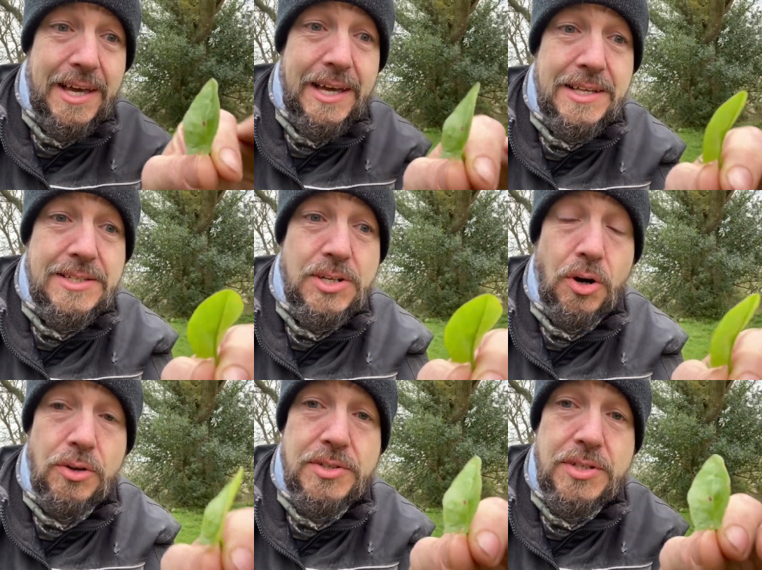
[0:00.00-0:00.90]
It's
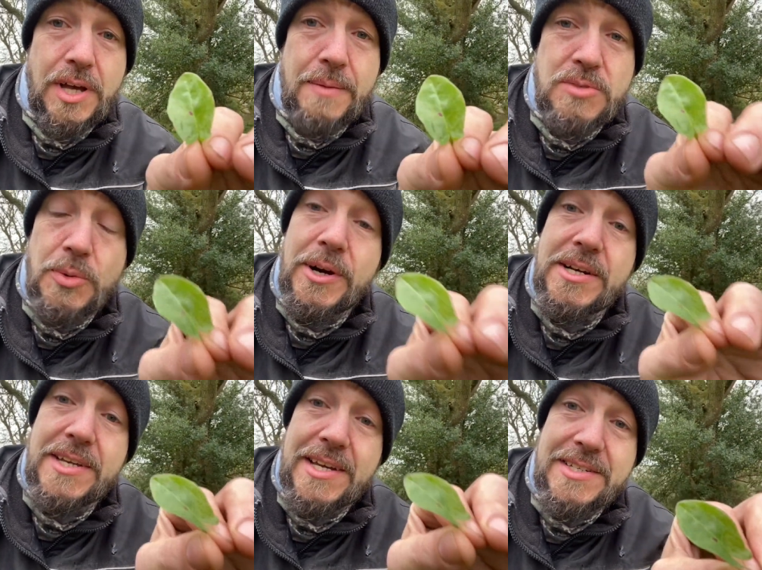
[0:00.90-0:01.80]
got, um, so when I
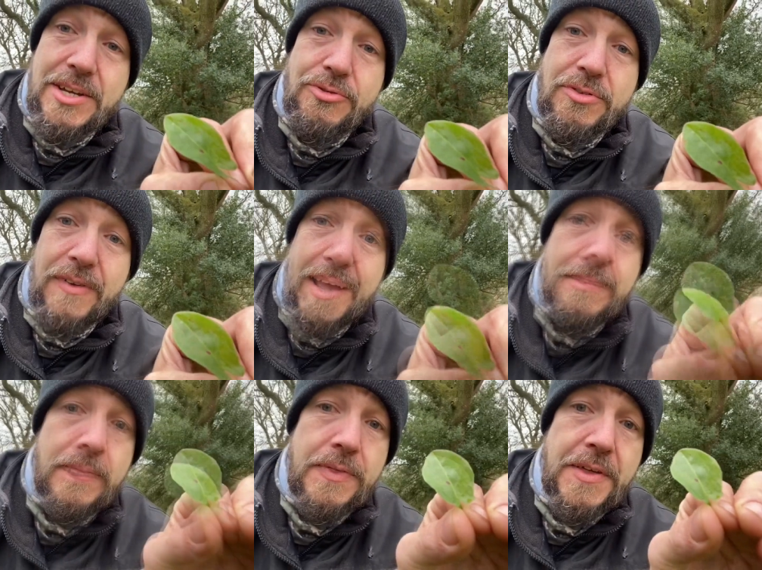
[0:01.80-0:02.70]
say a citrus
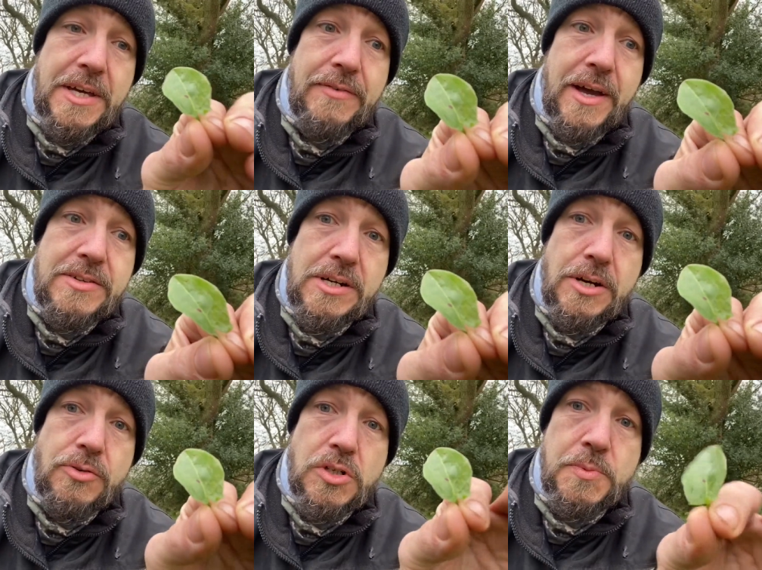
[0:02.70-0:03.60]
flavour, think of it as like a
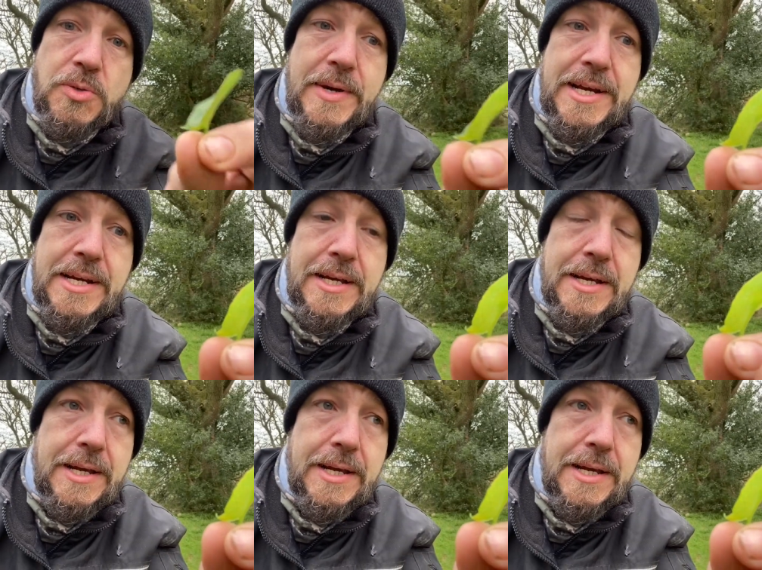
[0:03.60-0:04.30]
cross between